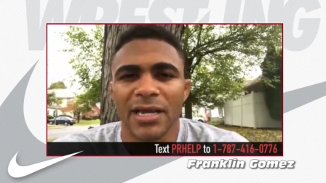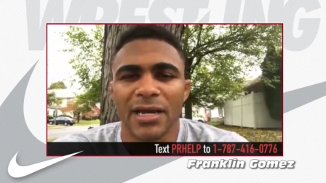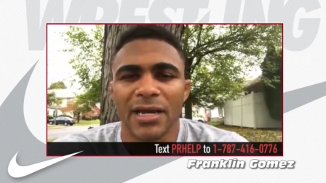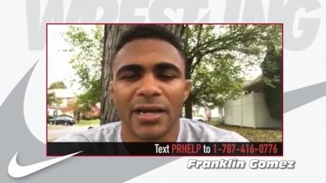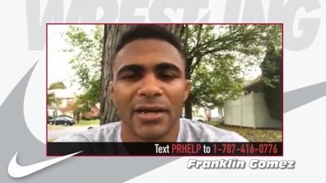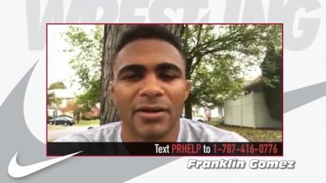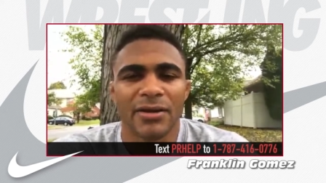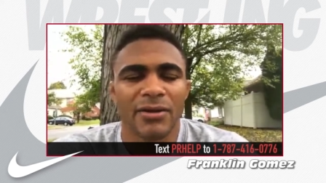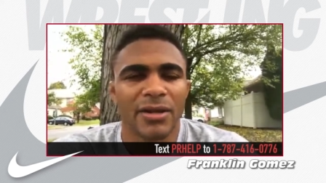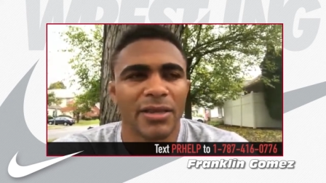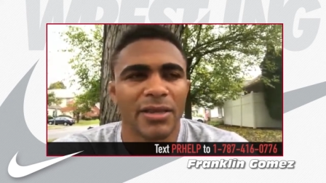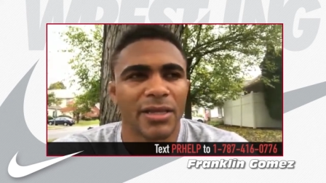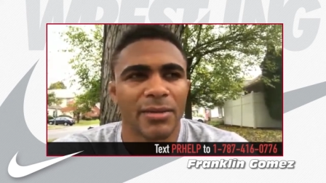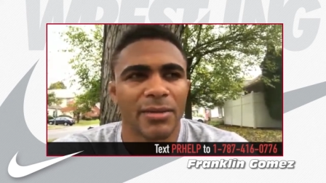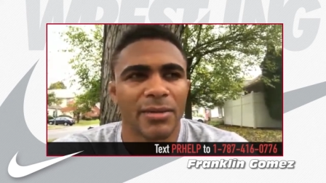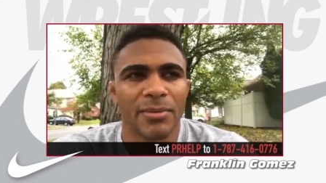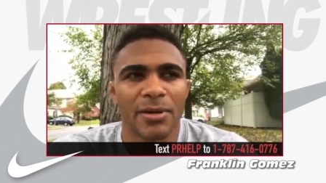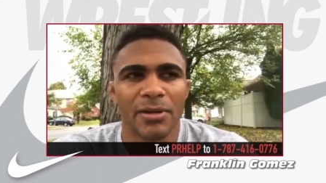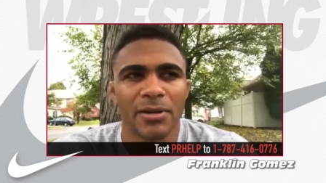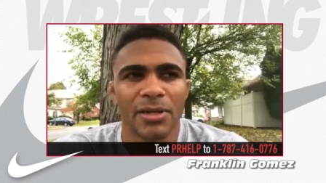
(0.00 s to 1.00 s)
I didn't know anything
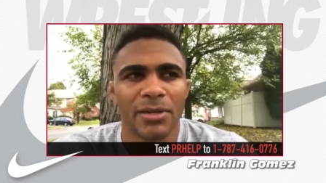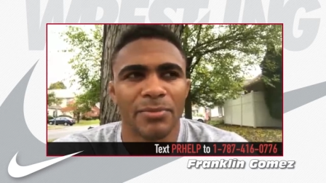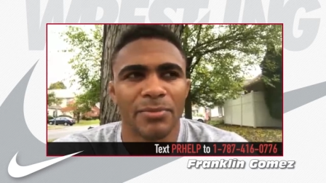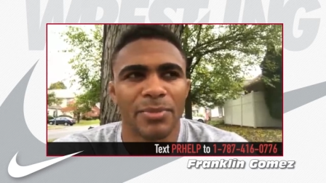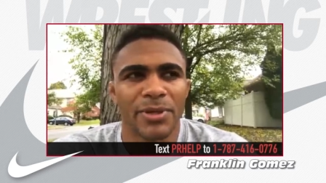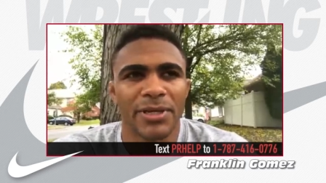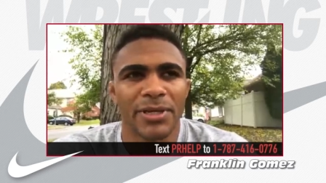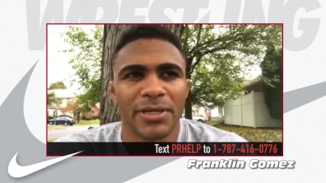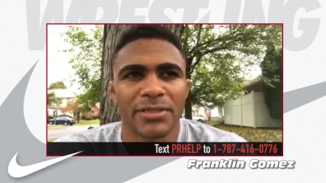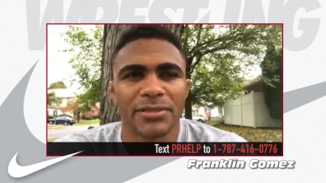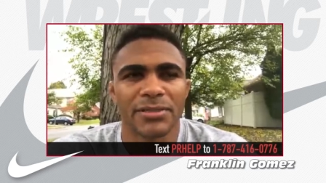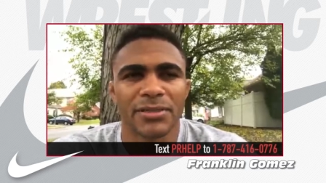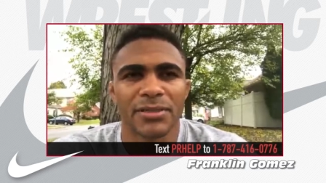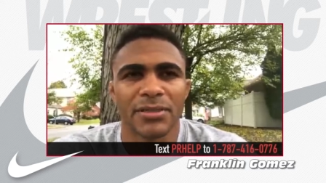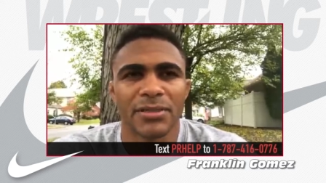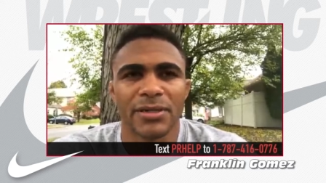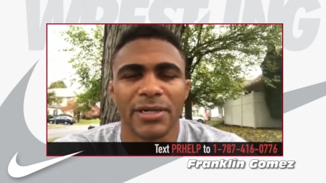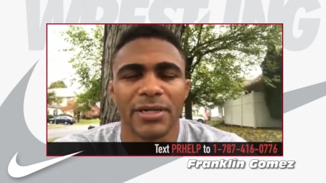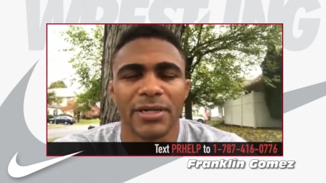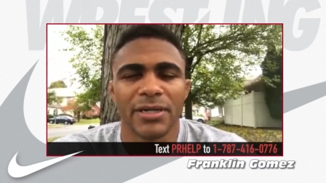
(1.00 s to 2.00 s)
about Olympics
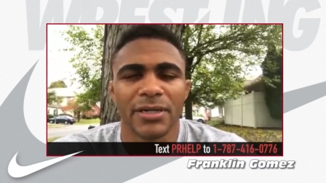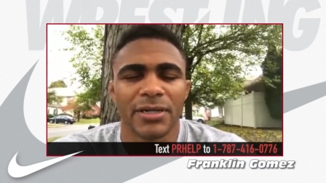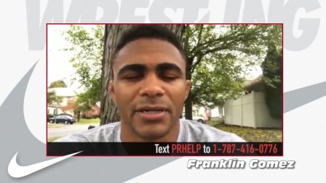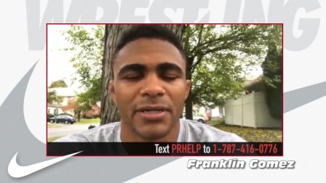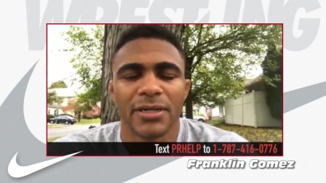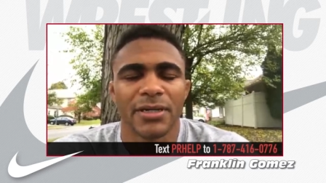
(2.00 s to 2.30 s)
or any